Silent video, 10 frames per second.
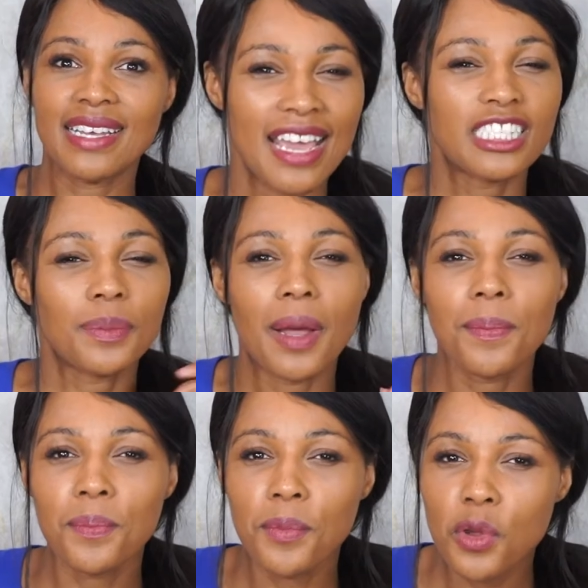It's about
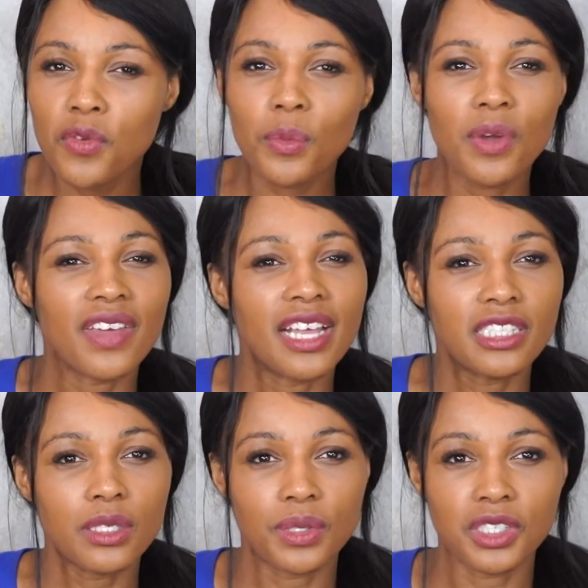moving with
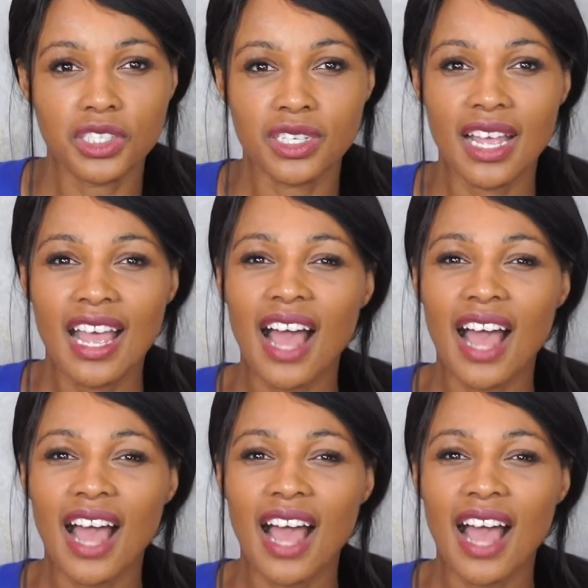intuition